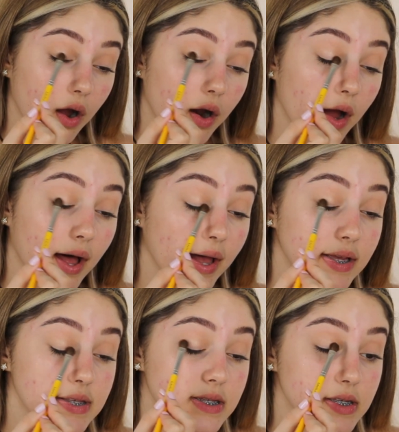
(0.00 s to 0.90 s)
our
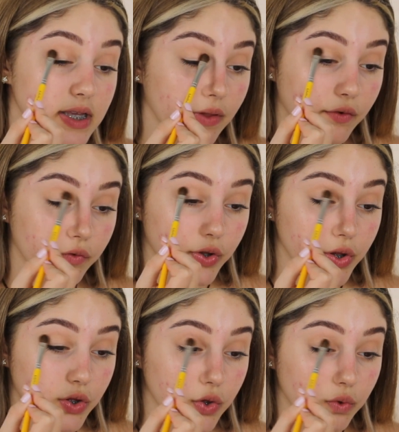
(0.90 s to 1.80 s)
eyes and just get that
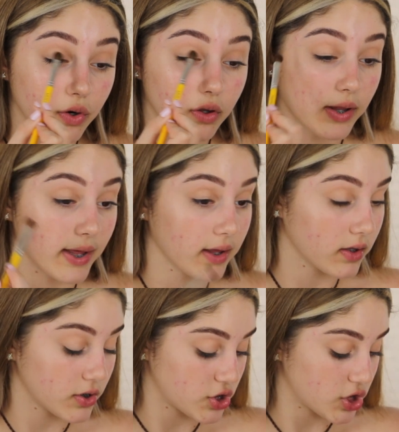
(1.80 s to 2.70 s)
really cute little
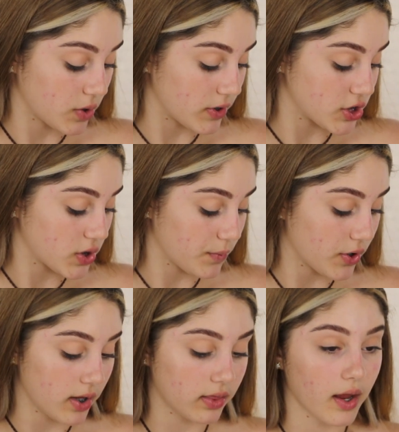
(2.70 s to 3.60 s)
shimmer
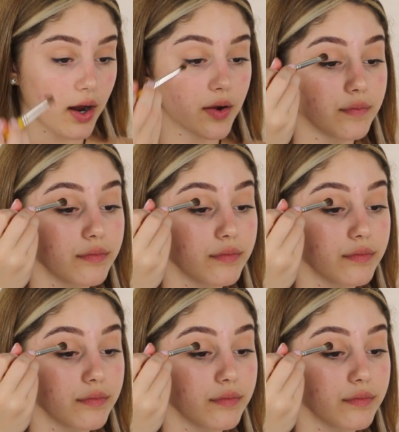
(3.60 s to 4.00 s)
right there.